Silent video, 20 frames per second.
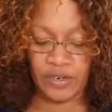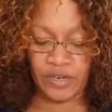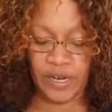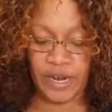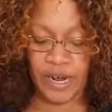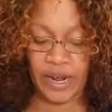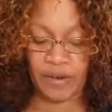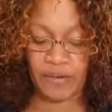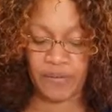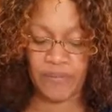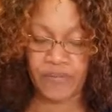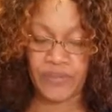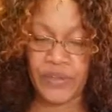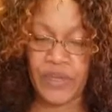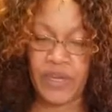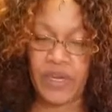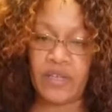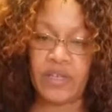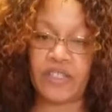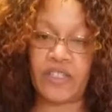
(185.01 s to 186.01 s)
Now,
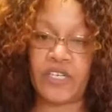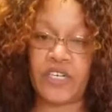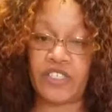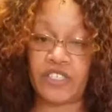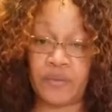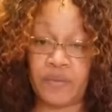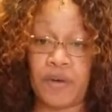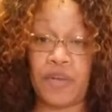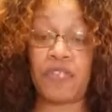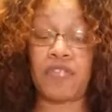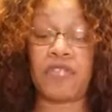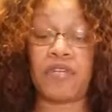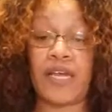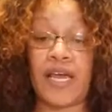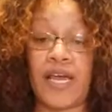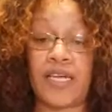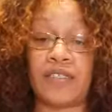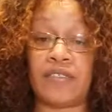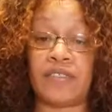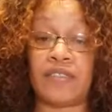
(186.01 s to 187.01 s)
this hair is supposed to
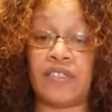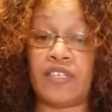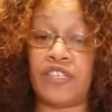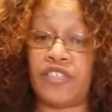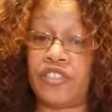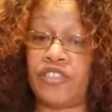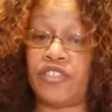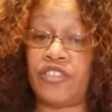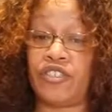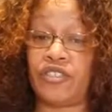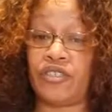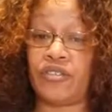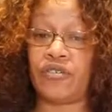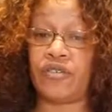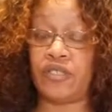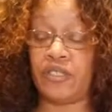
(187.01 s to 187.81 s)
last a year or two.